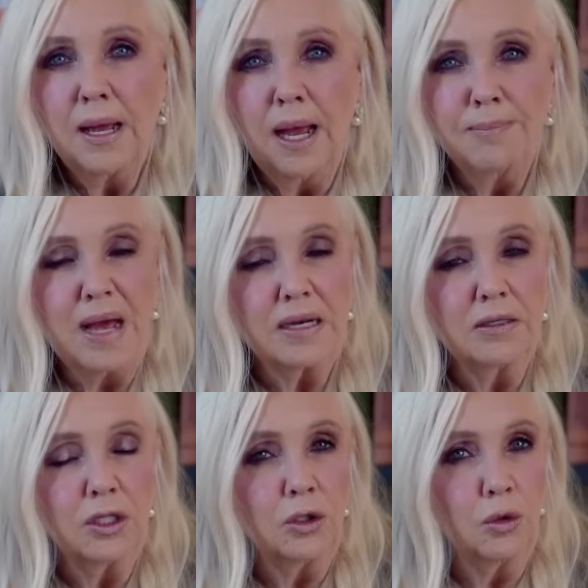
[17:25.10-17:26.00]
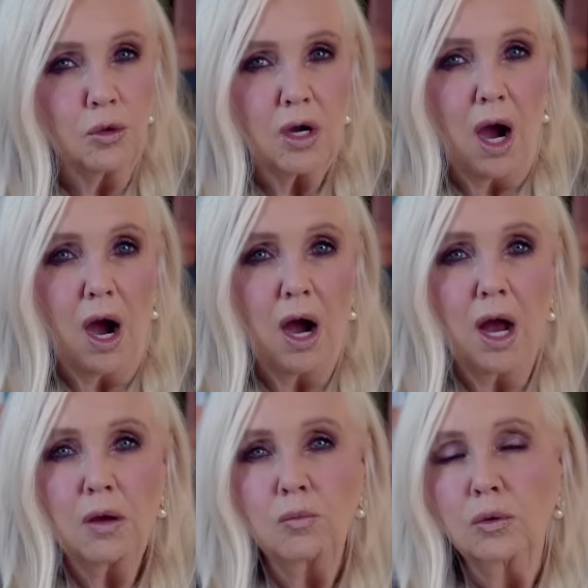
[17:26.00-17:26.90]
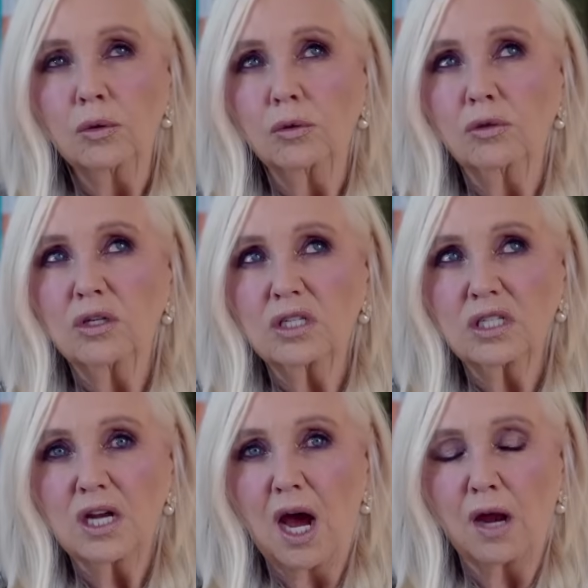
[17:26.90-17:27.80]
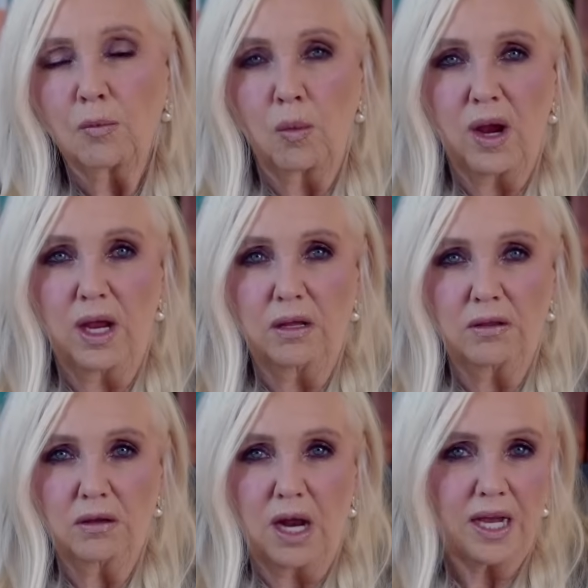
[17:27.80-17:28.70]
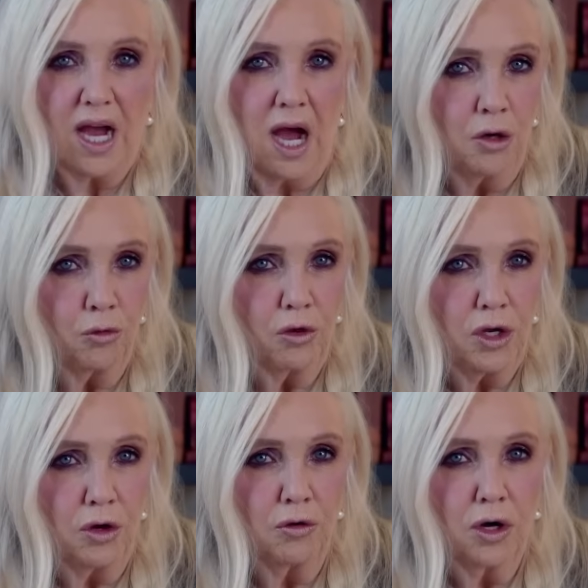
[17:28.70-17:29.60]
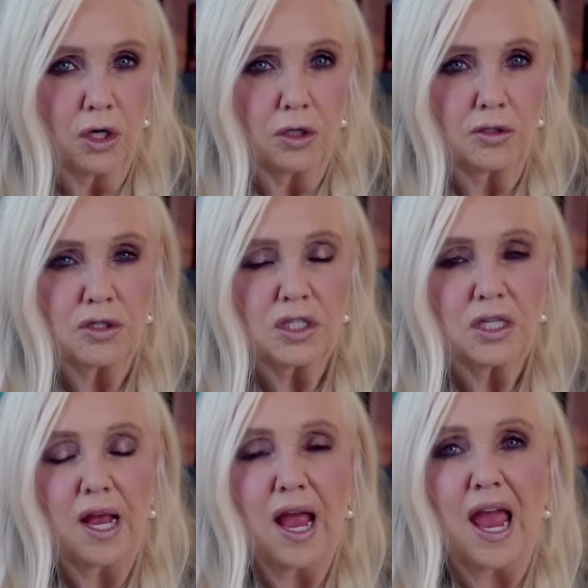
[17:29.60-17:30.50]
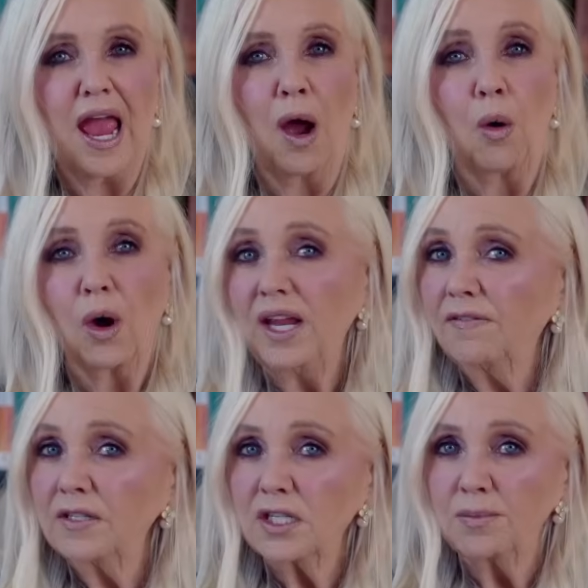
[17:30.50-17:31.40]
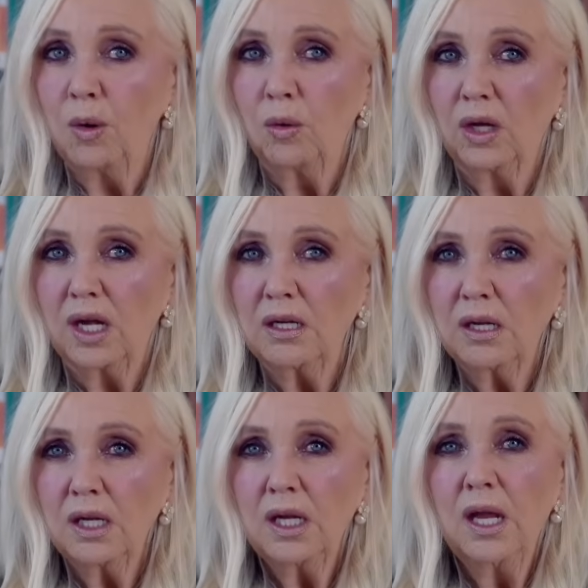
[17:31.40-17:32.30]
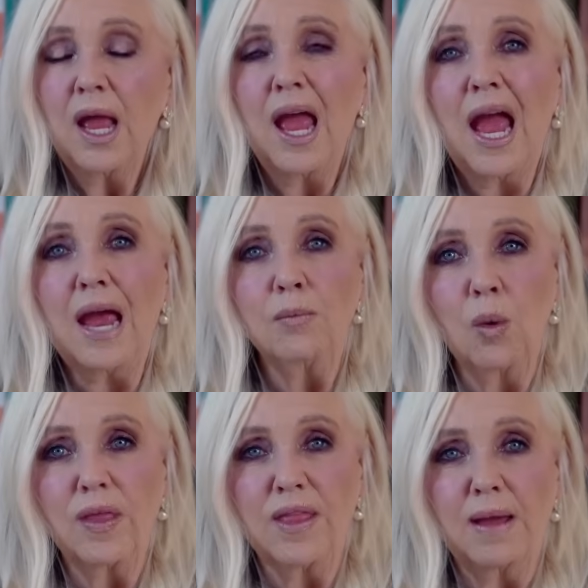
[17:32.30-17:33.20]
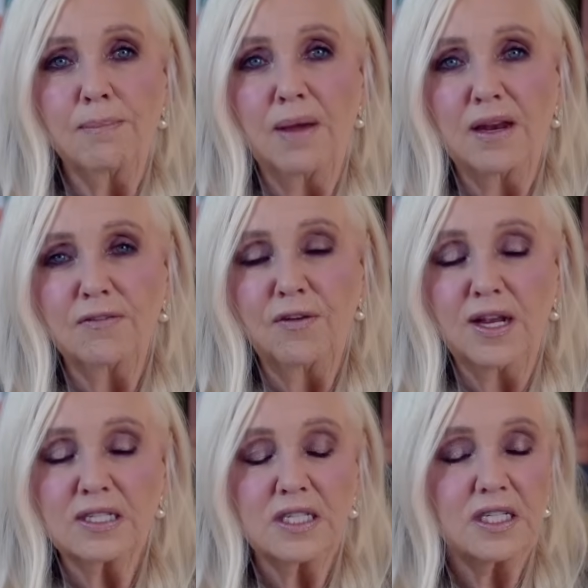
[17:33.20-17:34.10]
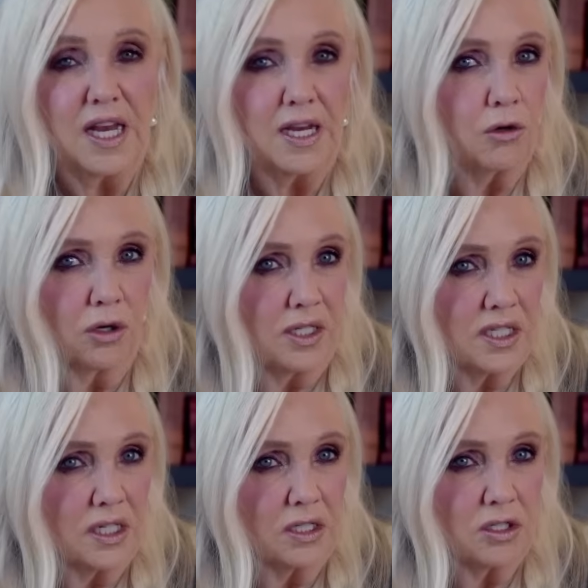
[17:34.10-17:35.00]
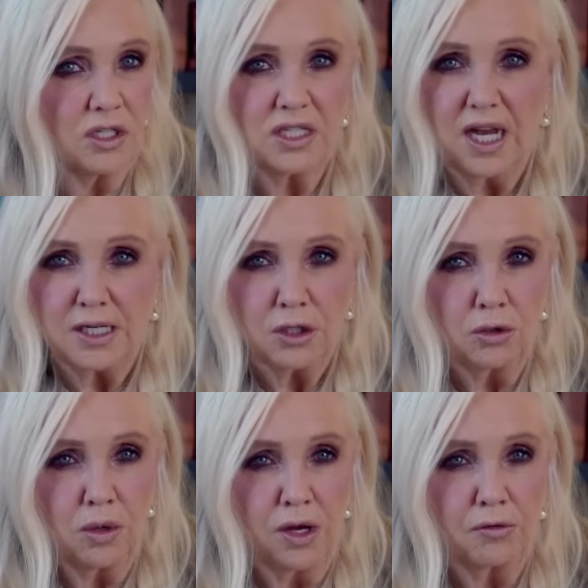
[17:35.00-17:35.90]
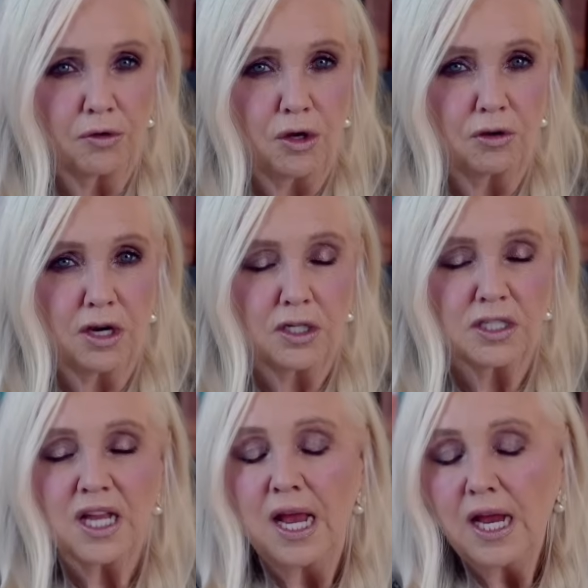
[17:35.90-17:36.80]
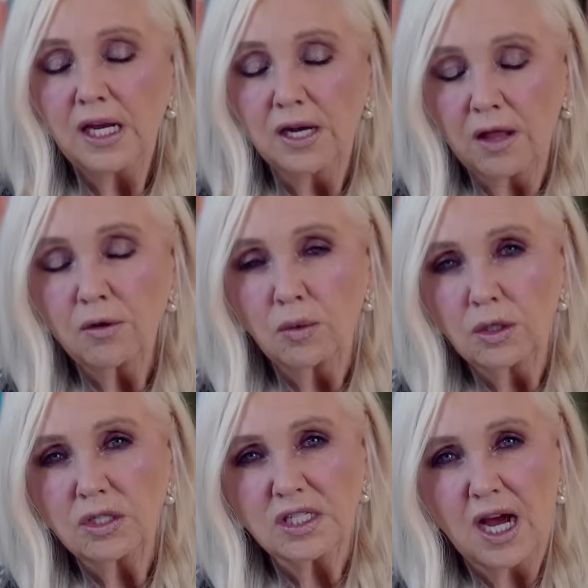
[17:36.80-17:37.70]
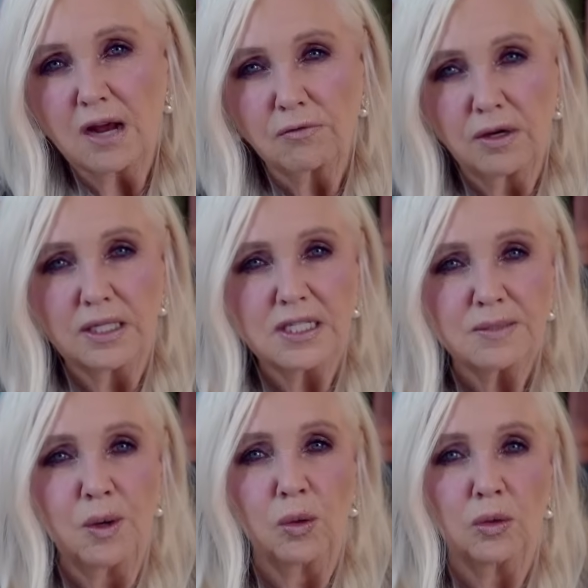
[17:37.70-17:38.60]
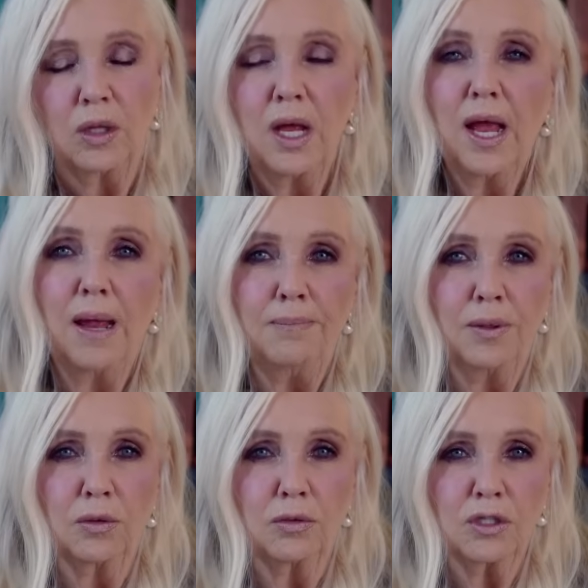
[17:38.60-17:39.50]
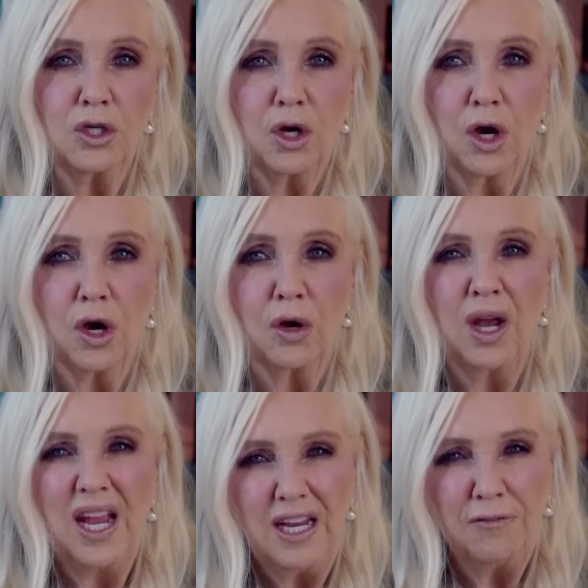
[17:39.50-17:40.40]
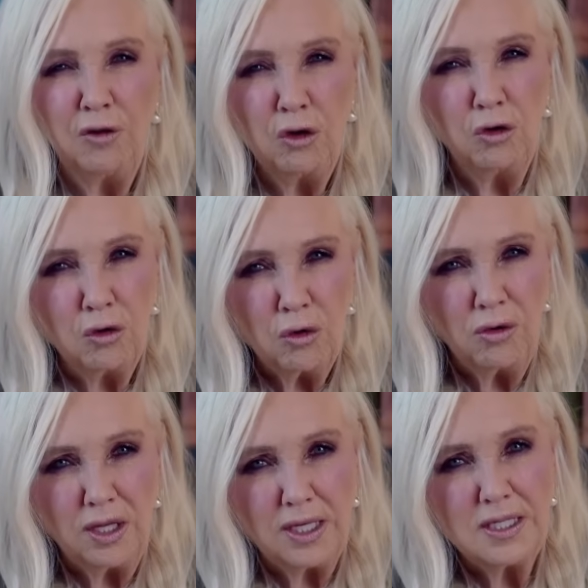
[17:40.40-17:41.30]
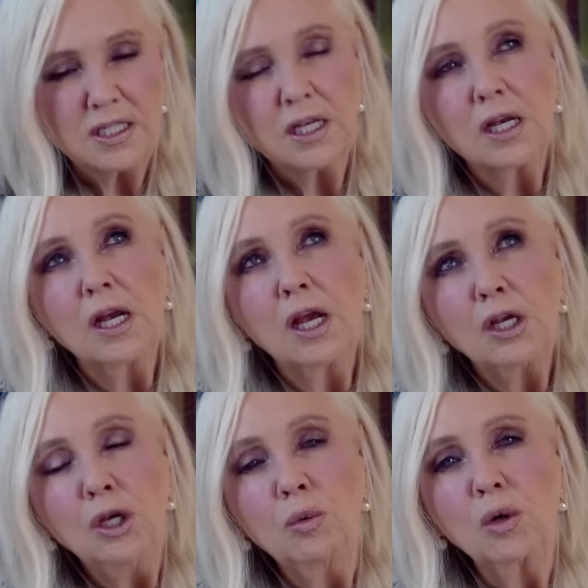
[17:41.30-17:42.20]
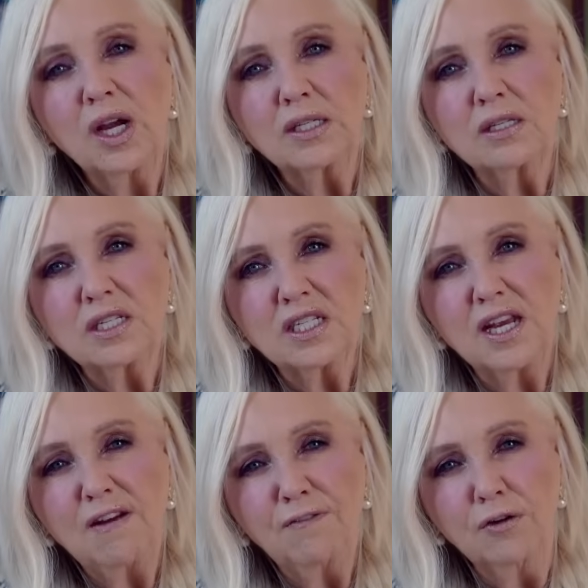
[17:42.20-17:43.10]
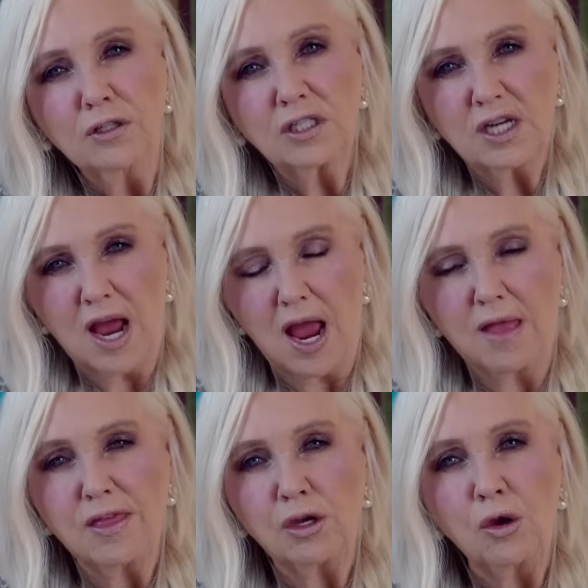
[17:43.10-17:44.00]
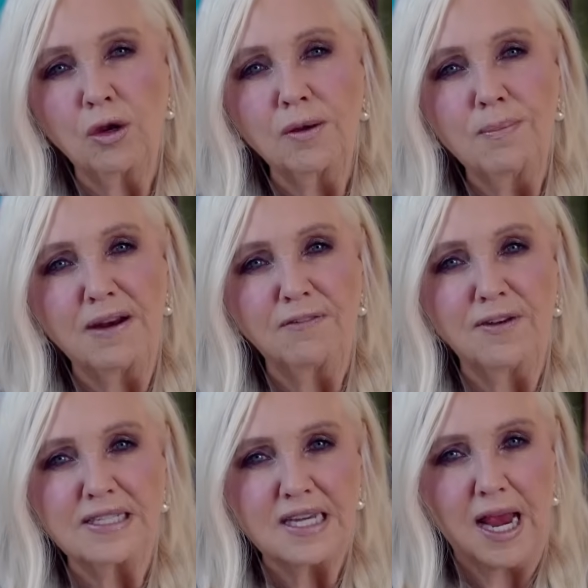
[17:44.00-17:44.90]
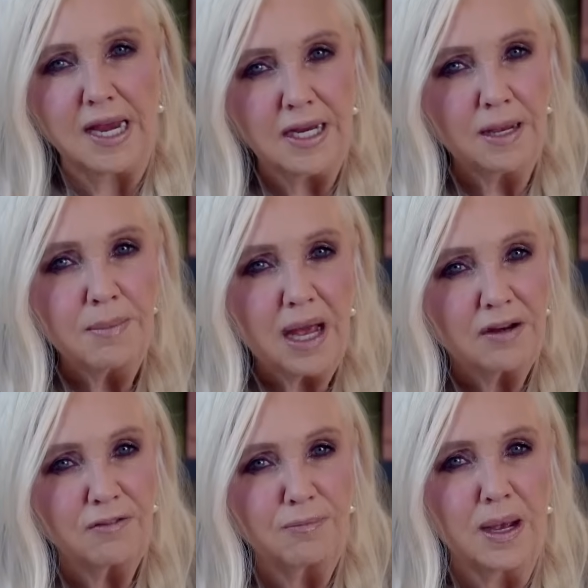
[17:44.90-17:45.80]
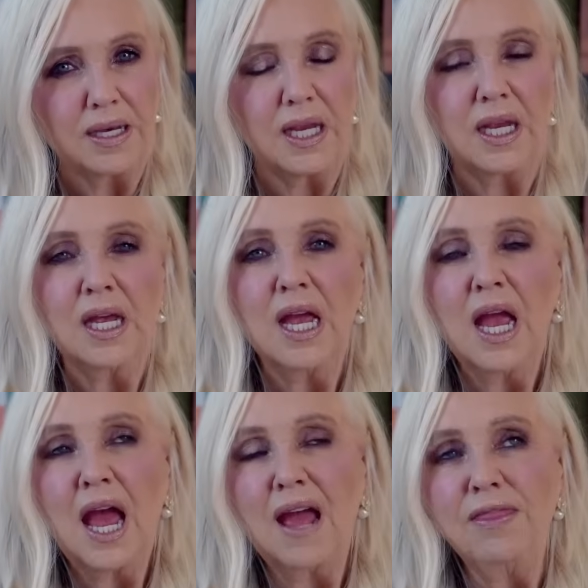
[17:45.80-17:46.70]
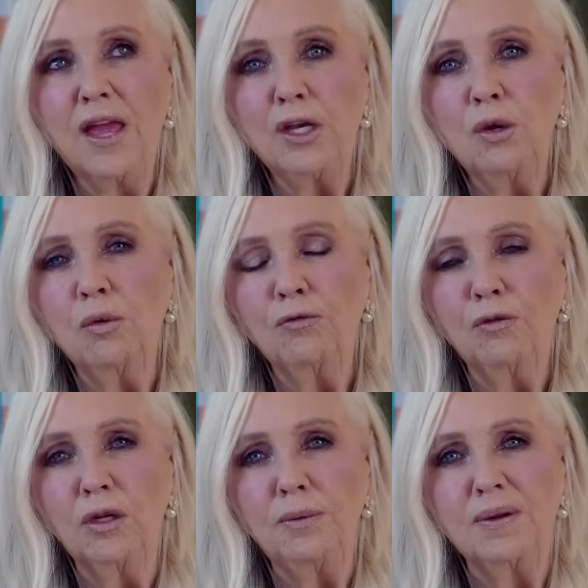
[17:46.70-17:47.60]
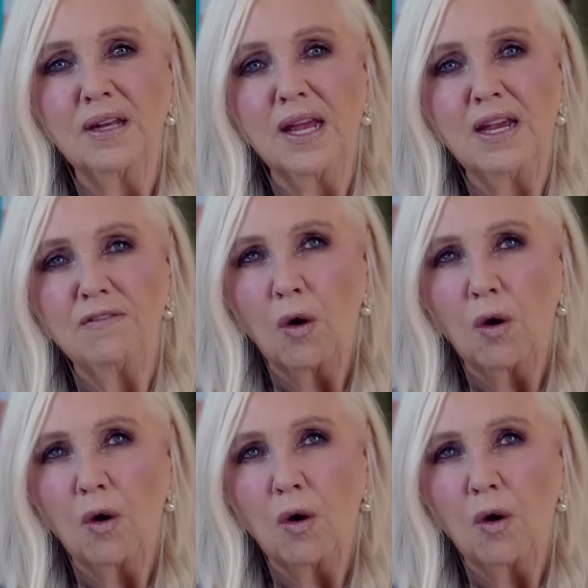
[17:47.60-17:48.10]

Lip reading: Madeline, look, I would start with like €100 or even smaller. And when that manifests, increase it to say €200. In other words, start really small and build as you go. If you do this, you will get to see firsthand that you can manifest any amount of money, and then you will fully believe.